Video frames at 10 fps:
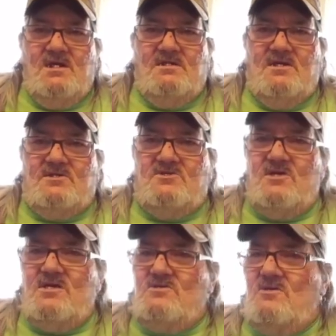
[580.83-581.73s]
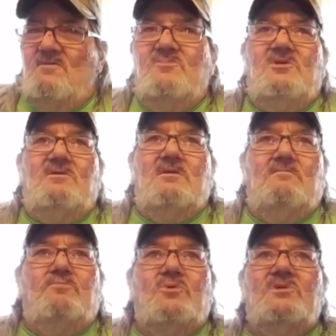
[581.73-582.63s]
Uh, the day's going to be
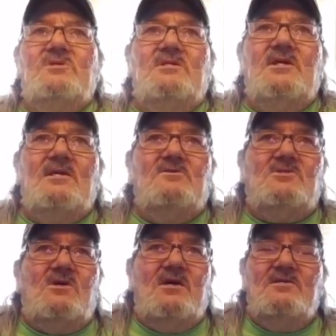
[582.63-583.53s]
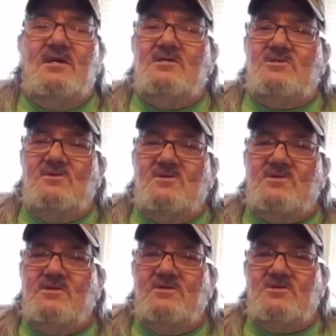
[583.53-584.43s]
brilliant outside. I see the
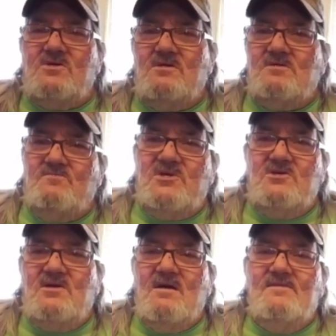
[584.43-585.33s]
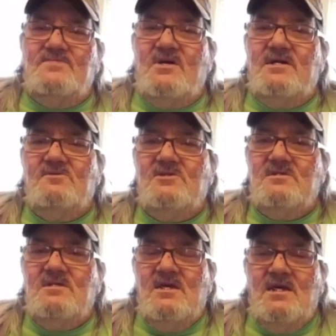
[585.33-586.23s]
sun start to peek out
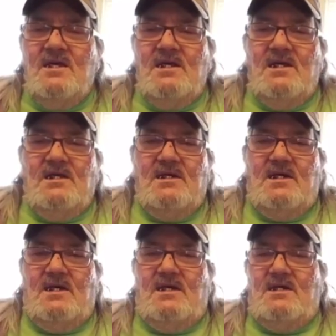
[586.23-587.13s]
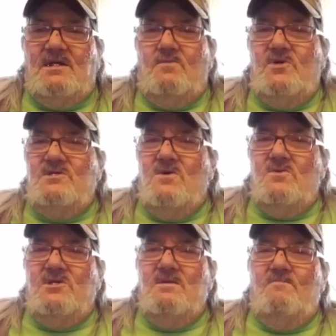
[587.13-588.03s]
finally. And uh, we
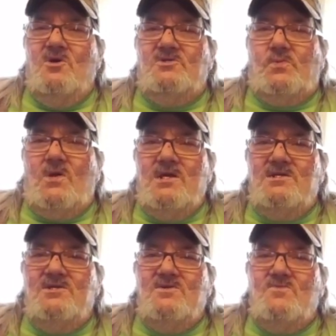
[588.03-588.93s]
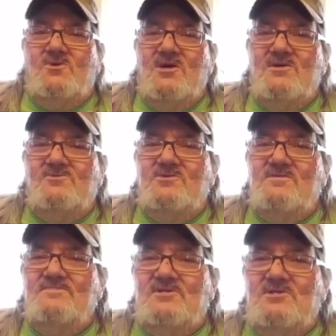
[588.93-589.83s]
don't get much rain here where I
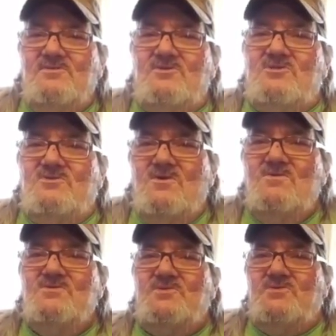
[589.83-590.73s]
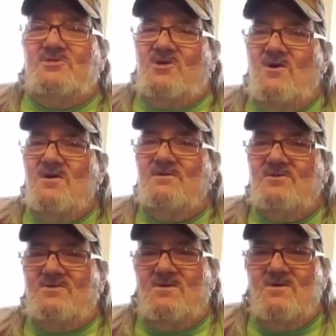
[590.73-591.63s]
live. It either snows or it's hot.
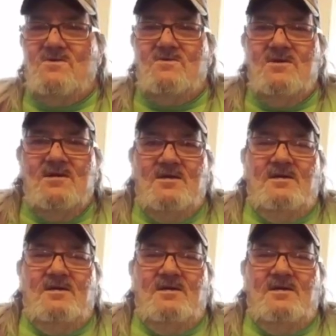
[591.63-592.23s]
So